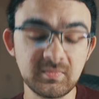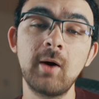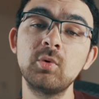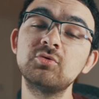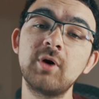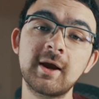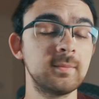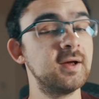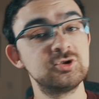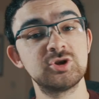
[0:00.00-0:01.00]
I would
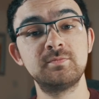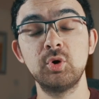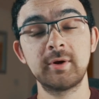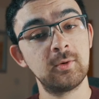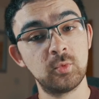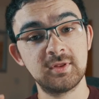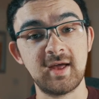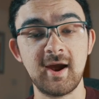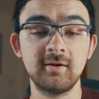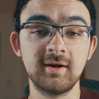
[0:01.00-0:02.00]
recommend just booking with
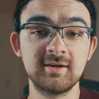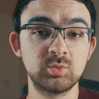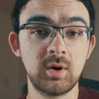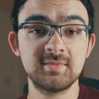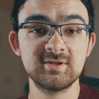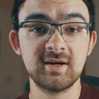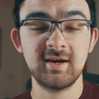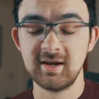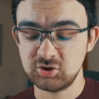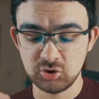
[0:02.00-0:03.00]
the airline's
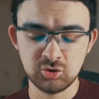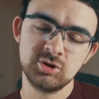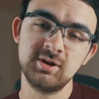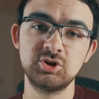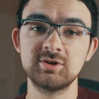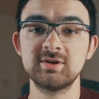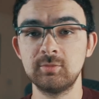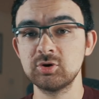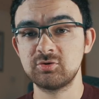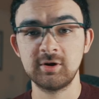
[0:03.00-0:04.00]
website. It's usually just the
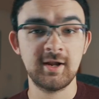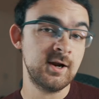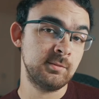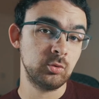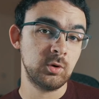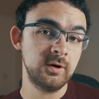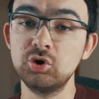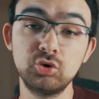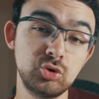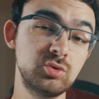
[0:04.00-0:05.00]
most reliable one.
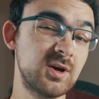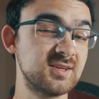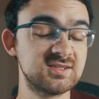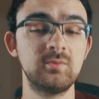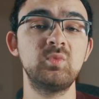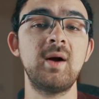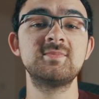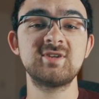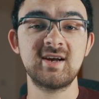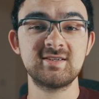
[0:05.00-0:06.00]
You do get some
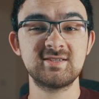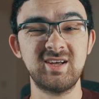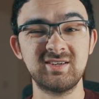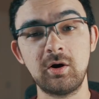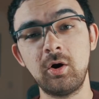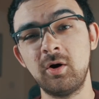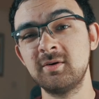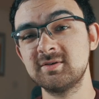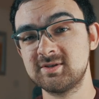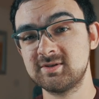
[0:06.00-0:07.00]
websites that
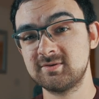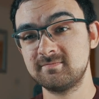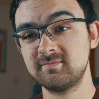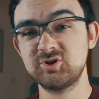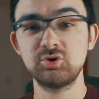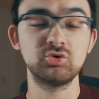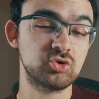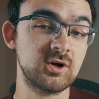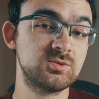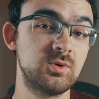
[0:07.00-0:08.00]
aren't so
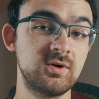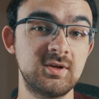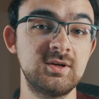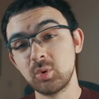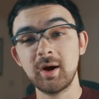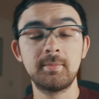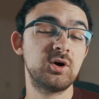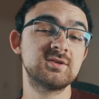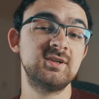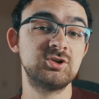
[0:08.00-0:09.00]
trustworthy, so I
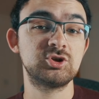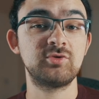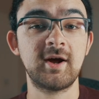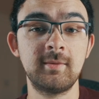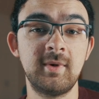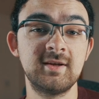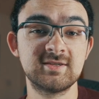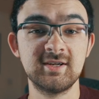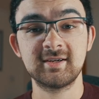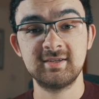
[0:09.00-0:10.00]
personally just recommend
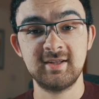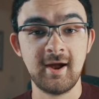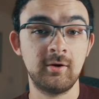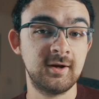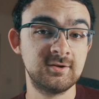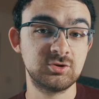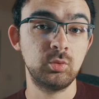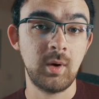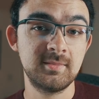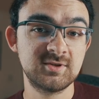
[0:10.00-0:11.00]
selecting the airline's own
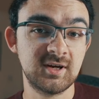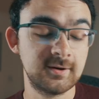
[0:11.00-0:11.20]
website.